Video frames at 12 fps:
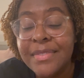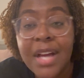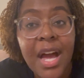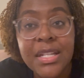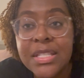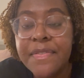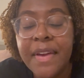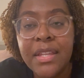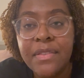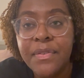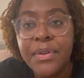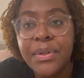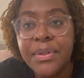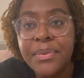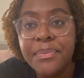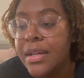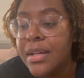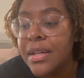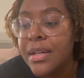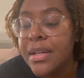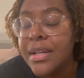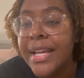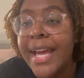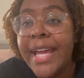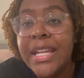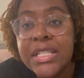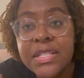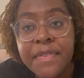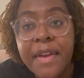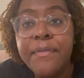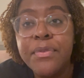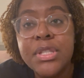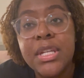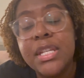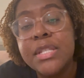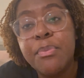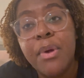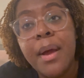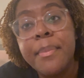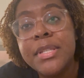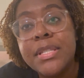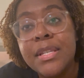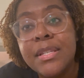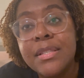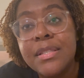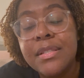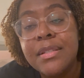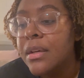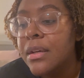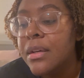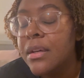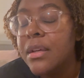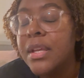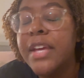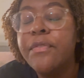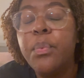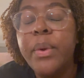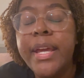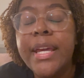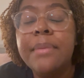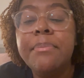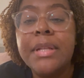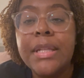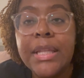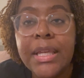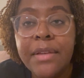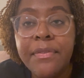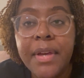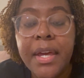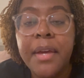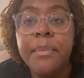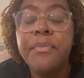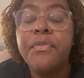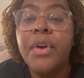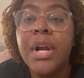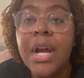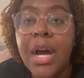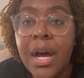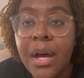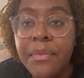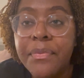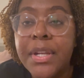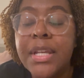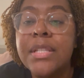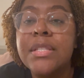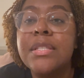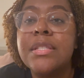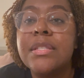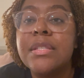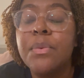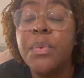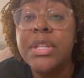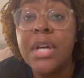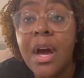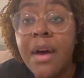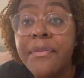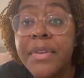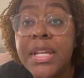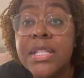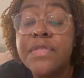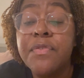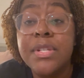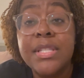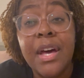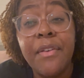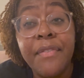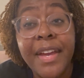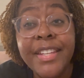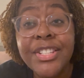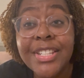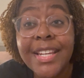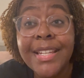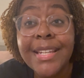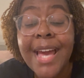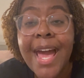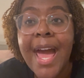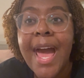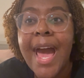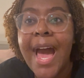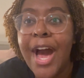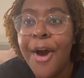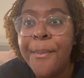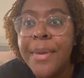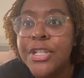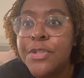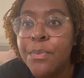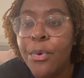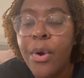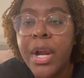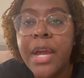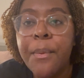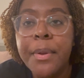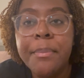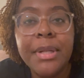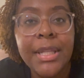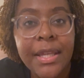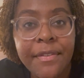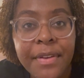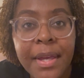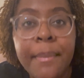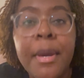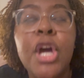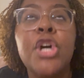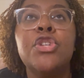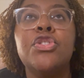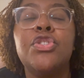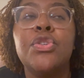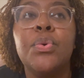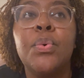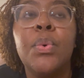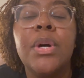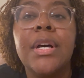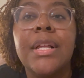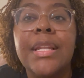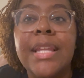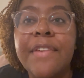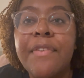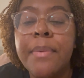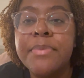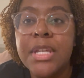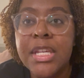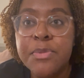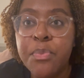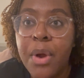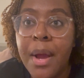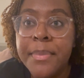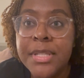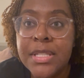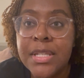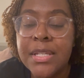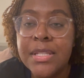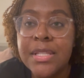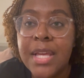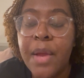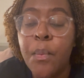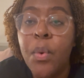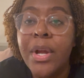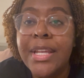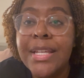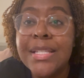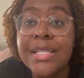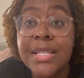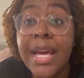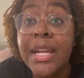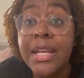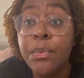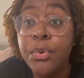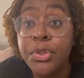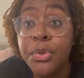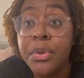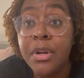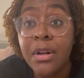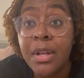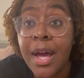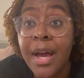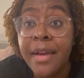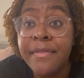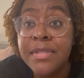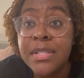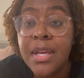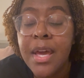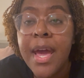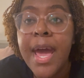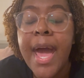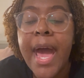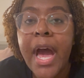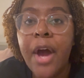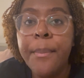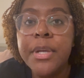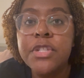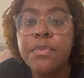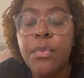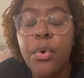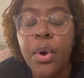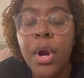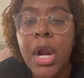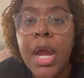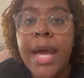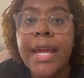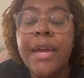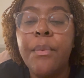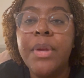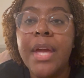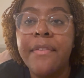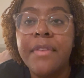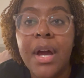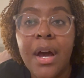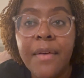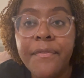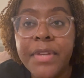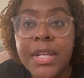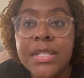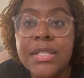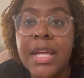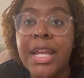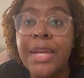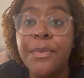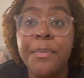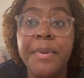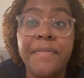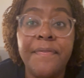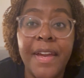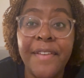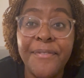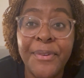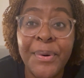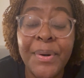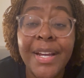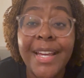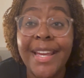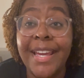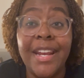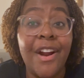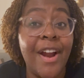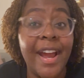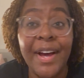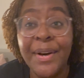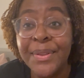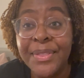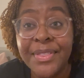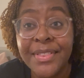God is faithful, and He's faithful to His promises. If we can believe Him for confidence with confidence for salvation, how much more can we believe him to live up to his promises and what he has said he will do in our lives? How much more can we have confidence that he will be faithful in our health,